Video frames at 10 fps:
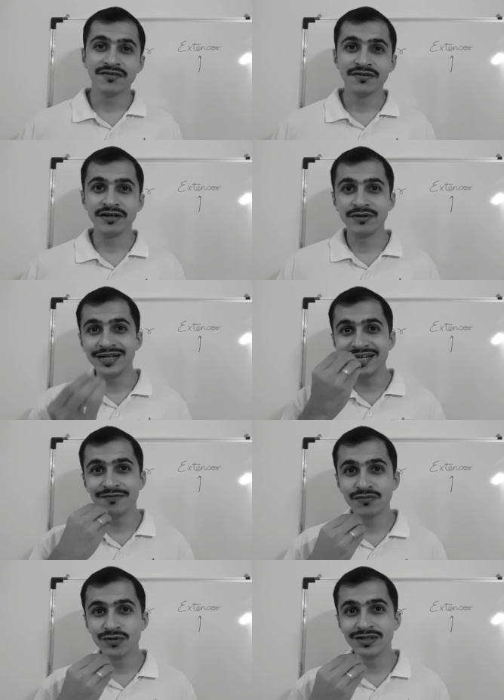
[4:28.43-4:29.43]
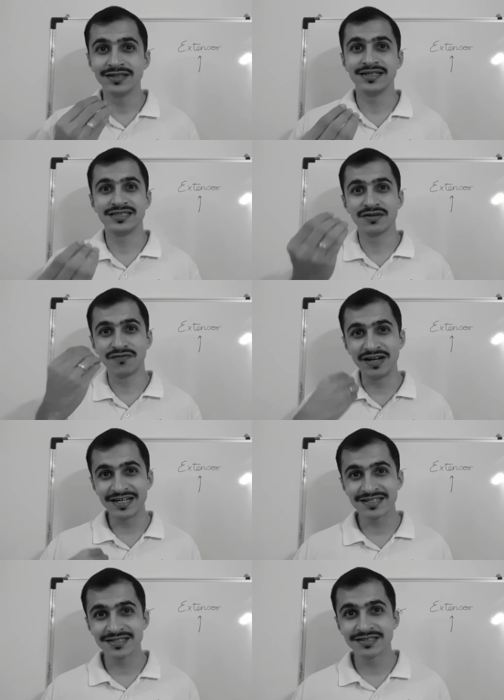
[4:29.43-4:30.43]
When you eat food, it's a
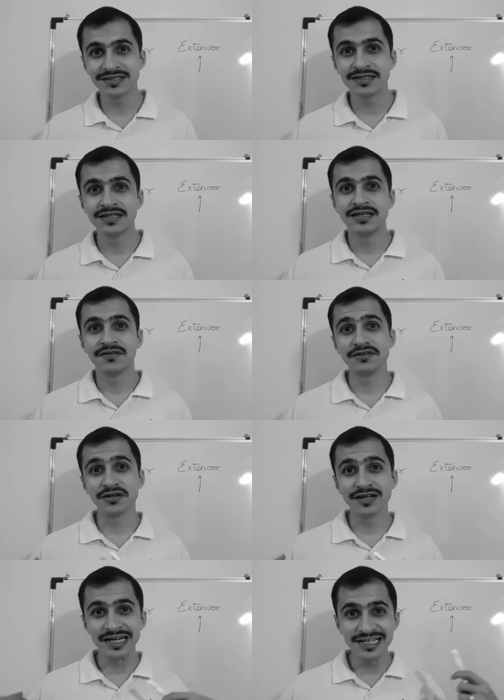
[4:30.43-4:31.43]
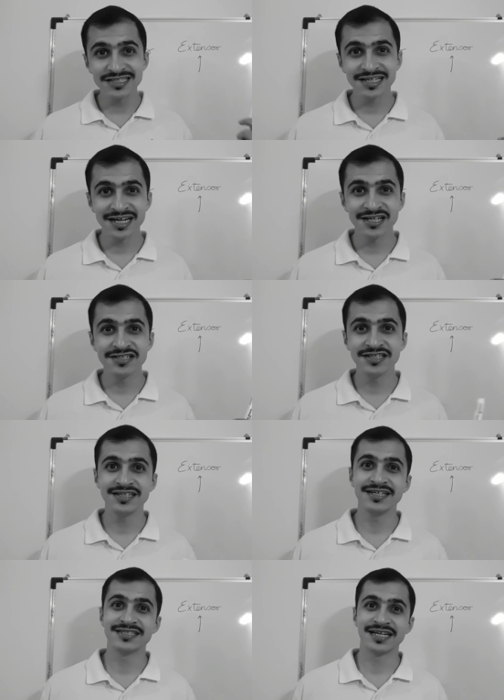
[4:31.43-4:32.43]
flexor. When you release the
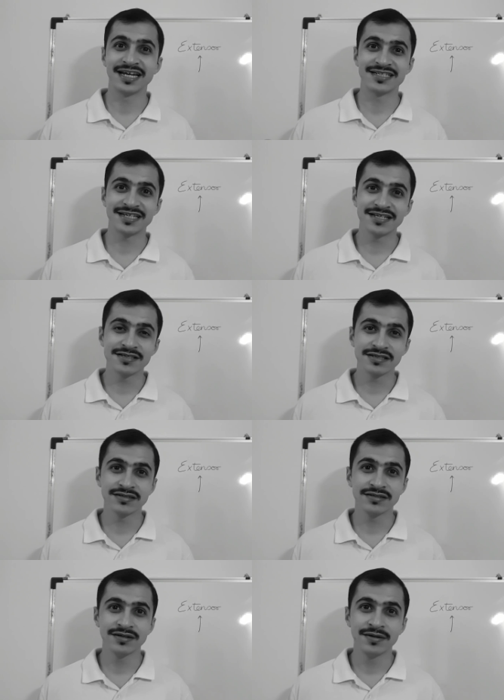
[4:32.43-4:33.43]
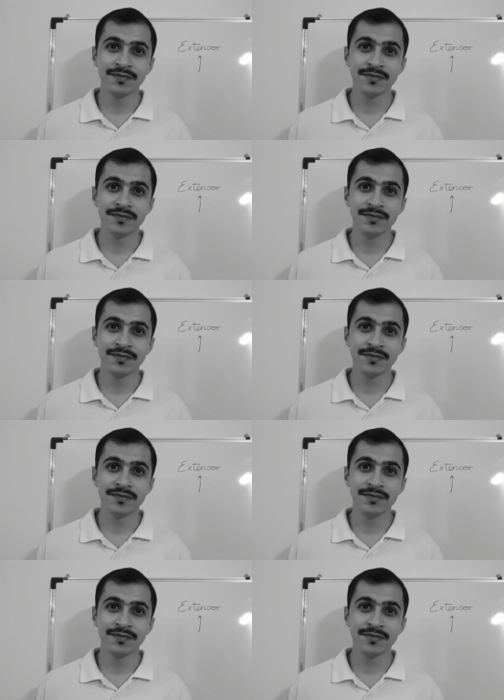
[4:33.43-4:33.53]
energy, it's an extensor.